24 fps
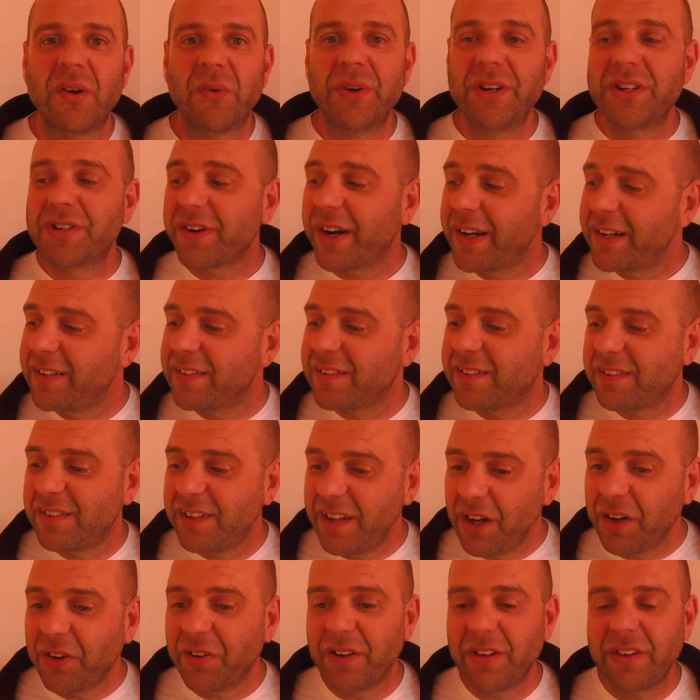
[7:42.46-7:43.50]
We tried to
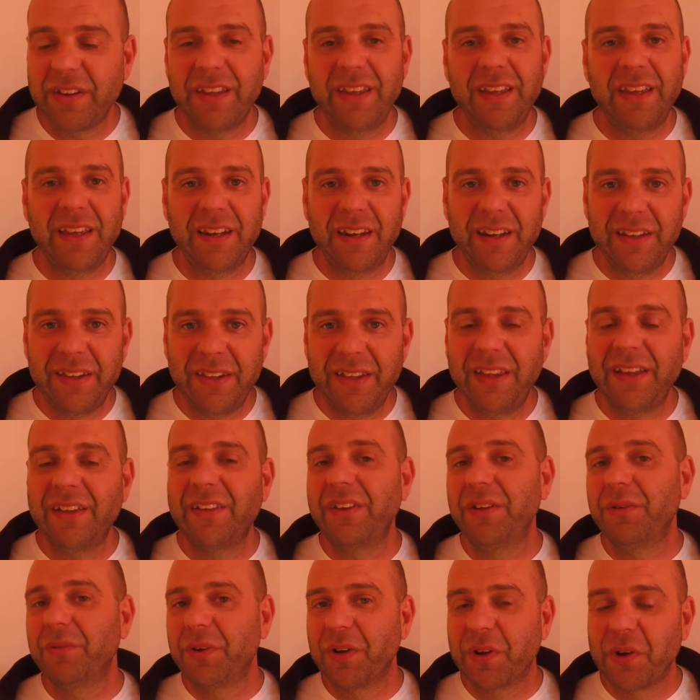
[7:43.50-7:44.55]
secretly and
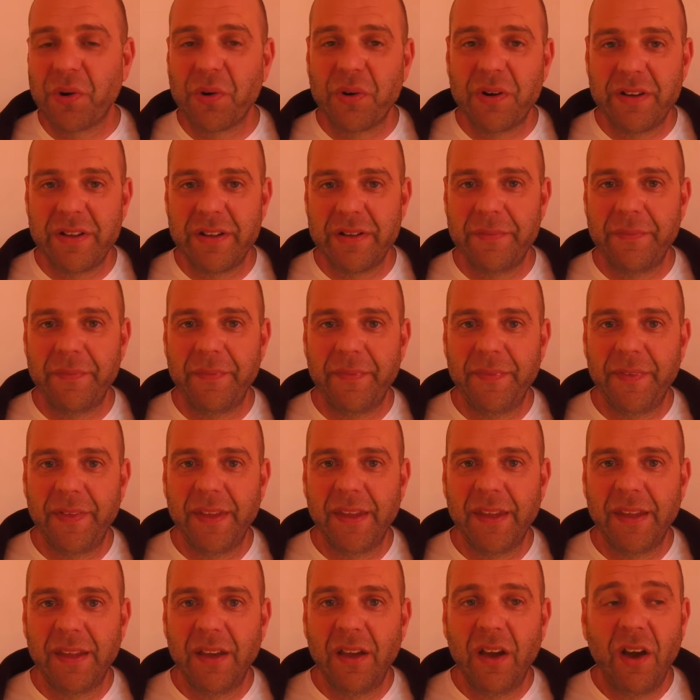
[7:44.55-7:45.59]
illegally record him.
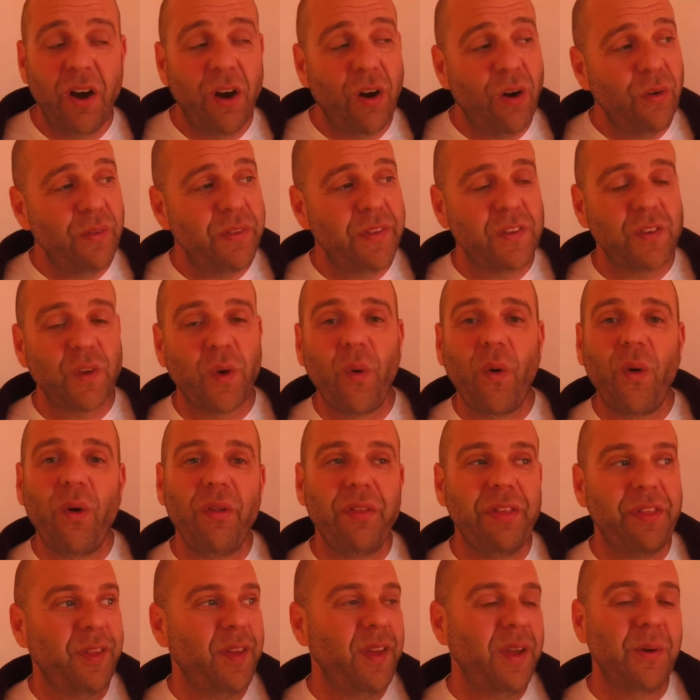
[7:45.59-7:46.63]
Oh, this
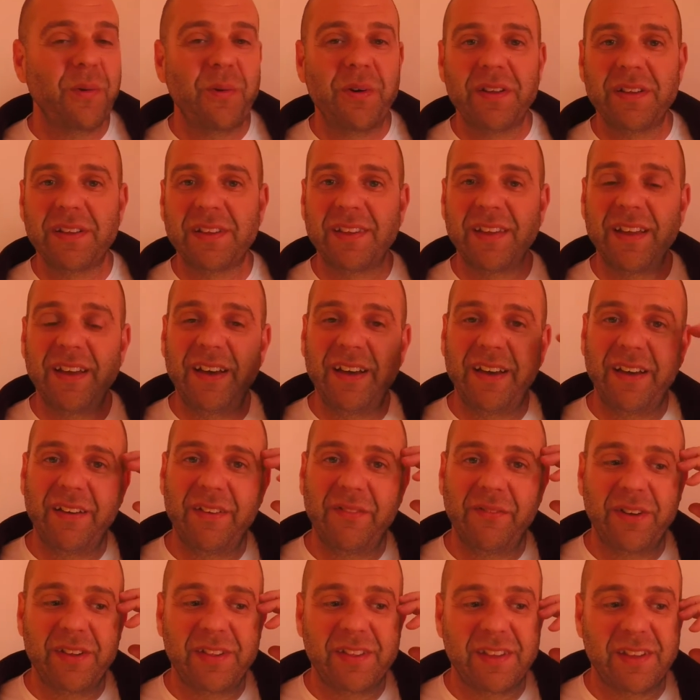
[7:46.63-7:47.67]
whole thing with
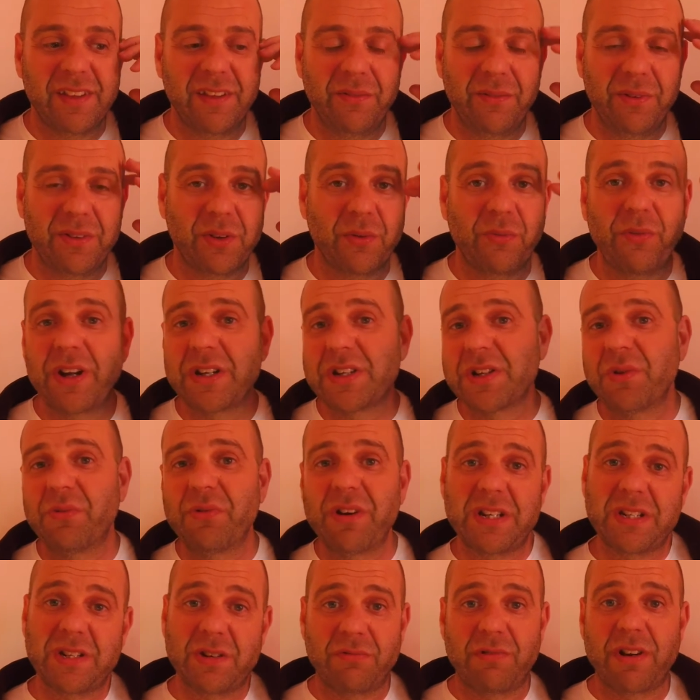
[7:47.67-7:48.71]
the
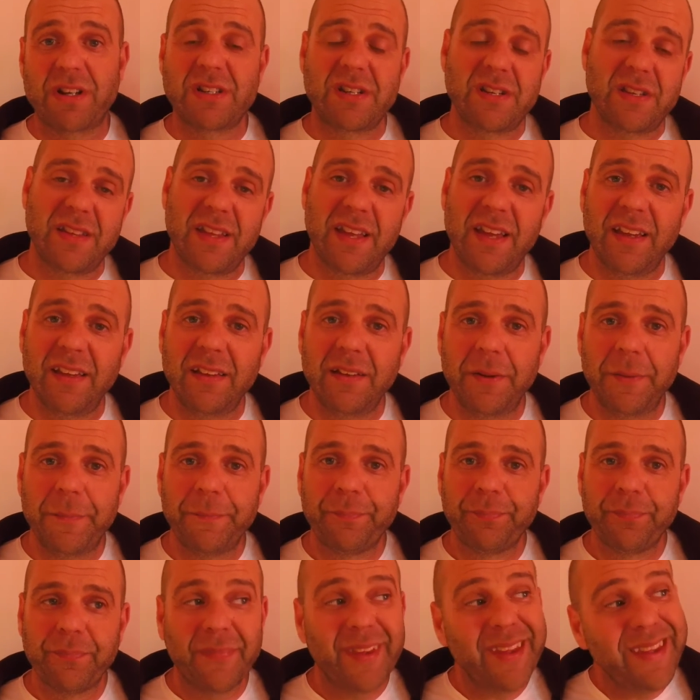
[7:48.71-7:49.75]
Russia thing.
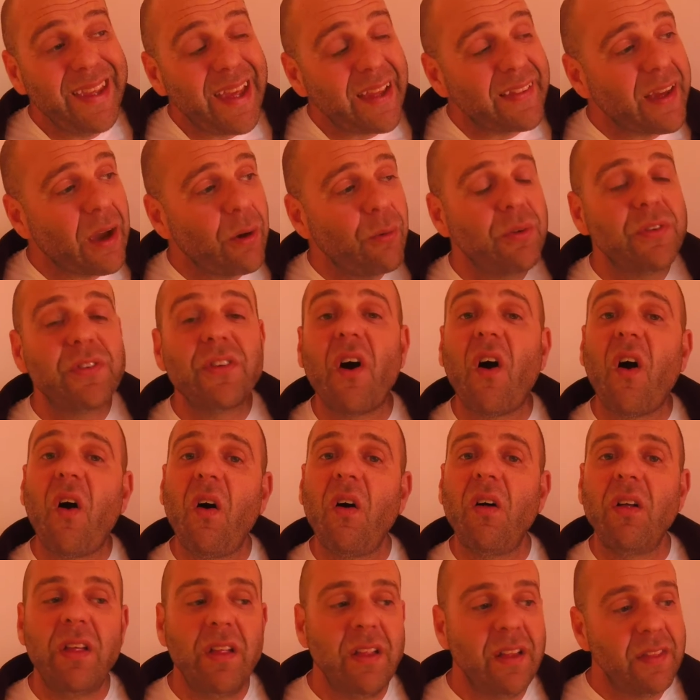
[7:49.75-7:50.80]
Yeah, that was
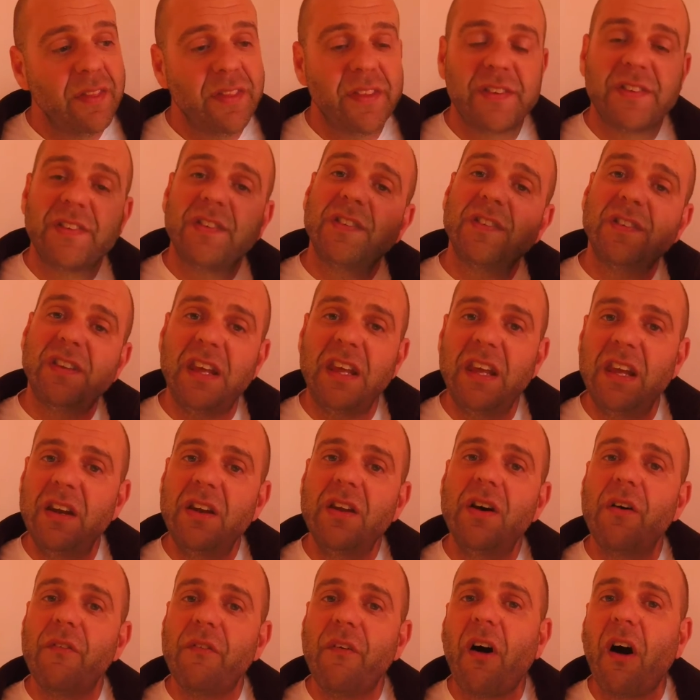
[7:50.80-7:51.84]
all the seed
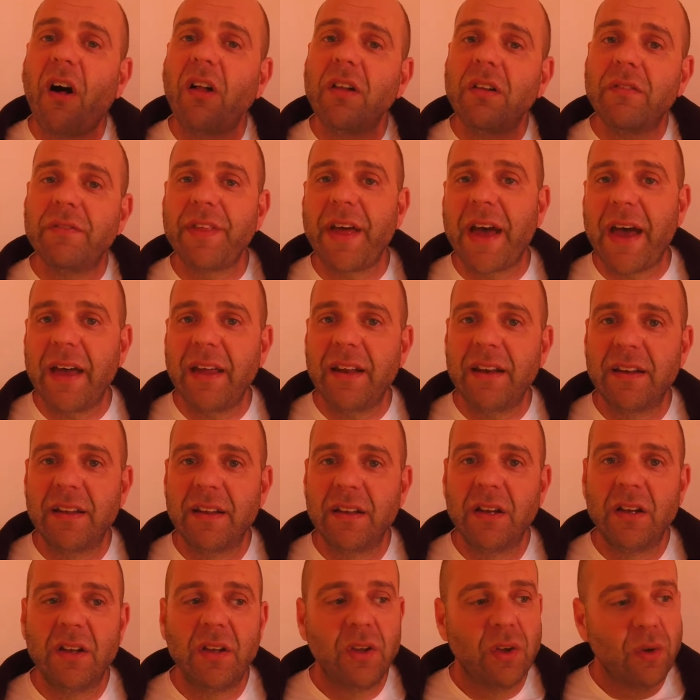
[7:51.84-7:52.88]
of all of that
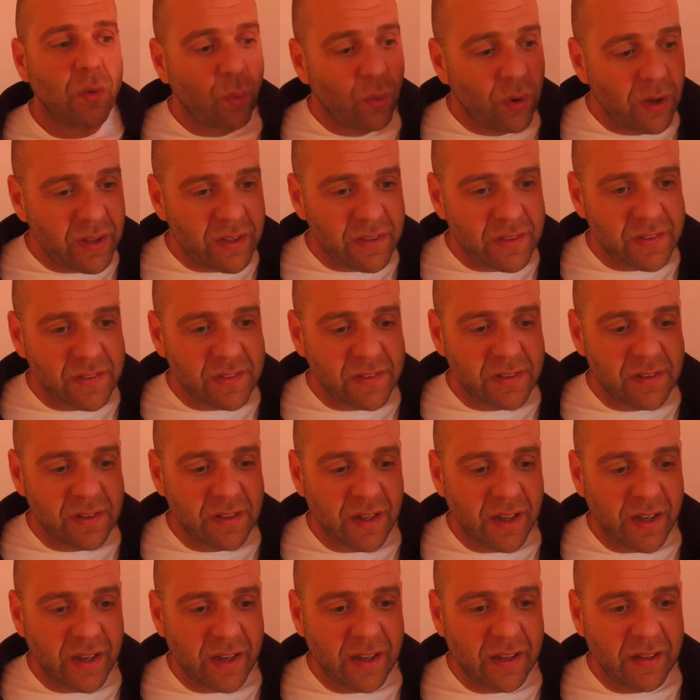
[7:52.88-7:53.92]
was
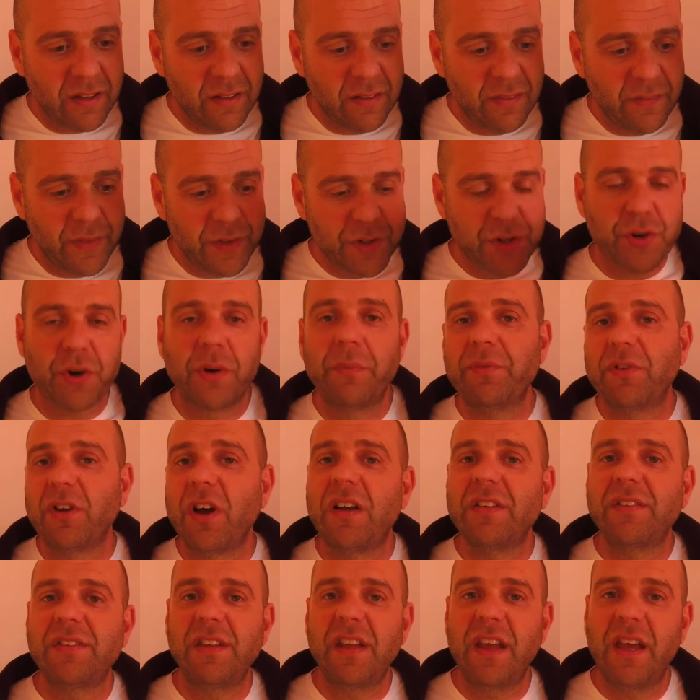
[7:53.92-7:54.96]
the Trump
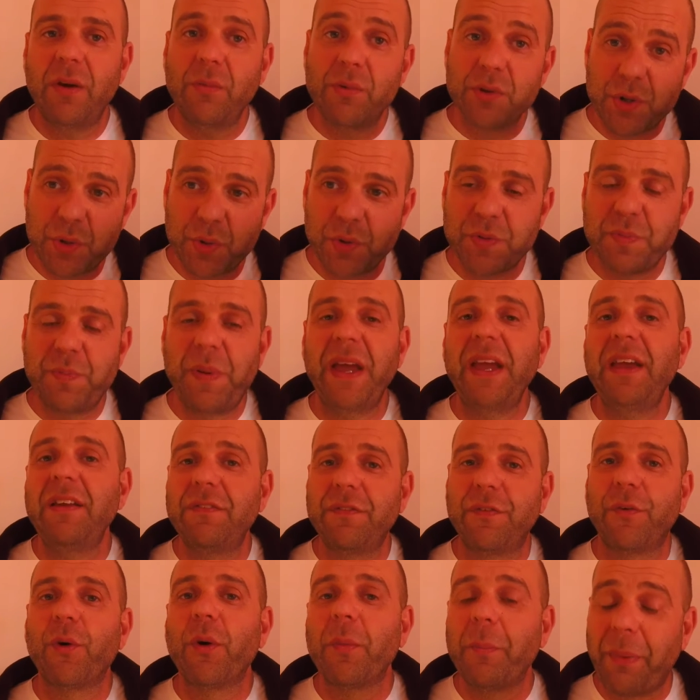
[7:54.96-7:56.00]
dossier, which was
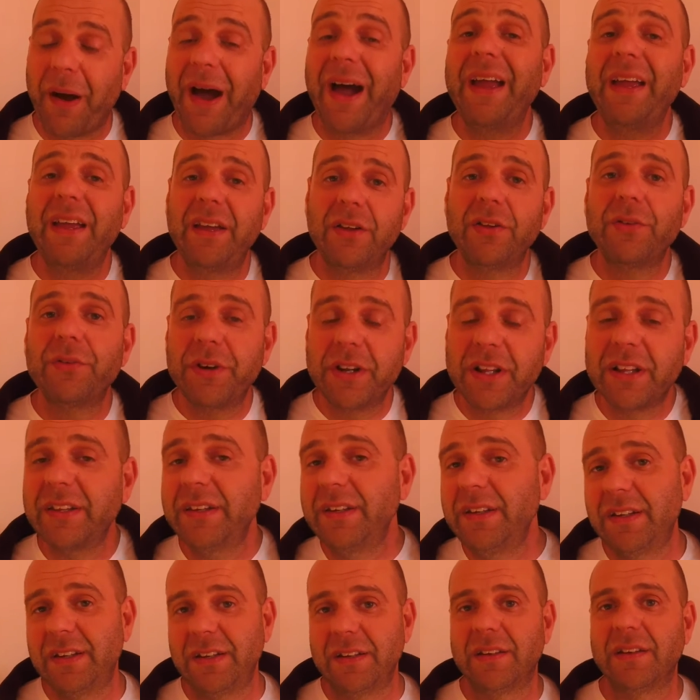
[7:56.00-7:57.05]
paid for by Hillary
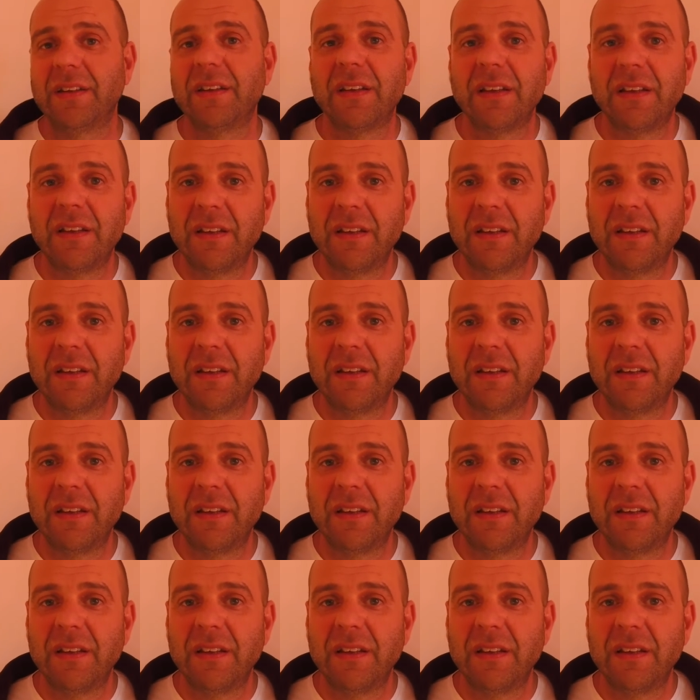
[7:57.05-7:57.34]
Clinton.